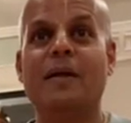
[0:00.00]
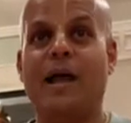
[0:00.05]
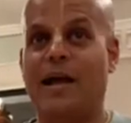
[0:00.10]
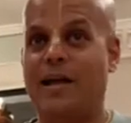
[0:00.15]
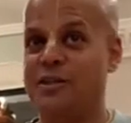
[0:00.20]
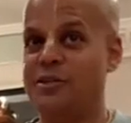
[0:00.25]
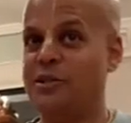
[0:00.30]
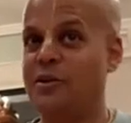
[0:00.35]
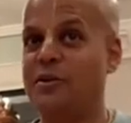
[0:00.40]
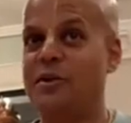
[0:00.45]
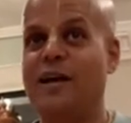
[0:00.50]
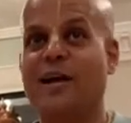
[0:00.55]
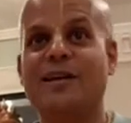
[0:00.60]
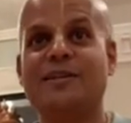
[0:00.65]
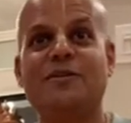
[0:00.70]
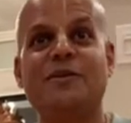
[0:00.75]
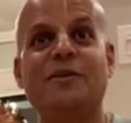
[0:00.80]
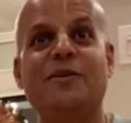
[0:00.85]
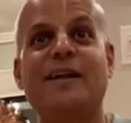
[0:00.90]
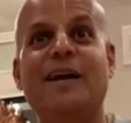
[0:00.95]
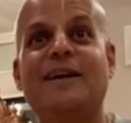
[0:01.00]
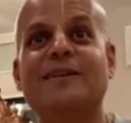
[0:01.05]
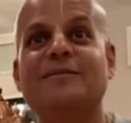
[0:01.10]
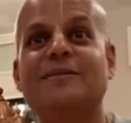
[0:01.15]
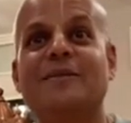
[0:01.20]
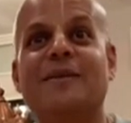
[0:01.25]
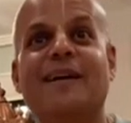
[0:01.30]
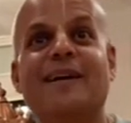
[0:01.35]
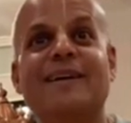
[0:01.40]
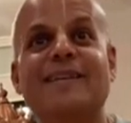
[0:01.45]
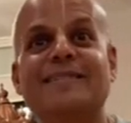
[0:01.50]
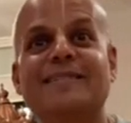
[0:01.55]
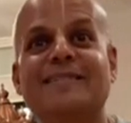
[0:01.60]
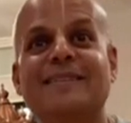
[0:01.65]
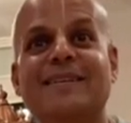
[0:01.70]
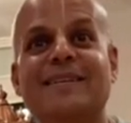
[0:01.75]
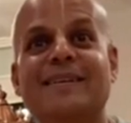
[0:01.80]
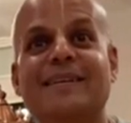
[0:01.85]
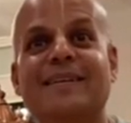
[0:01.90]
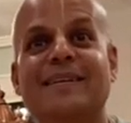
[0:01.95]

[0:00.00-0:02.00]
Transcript: Dasana, dasana, dasana, das.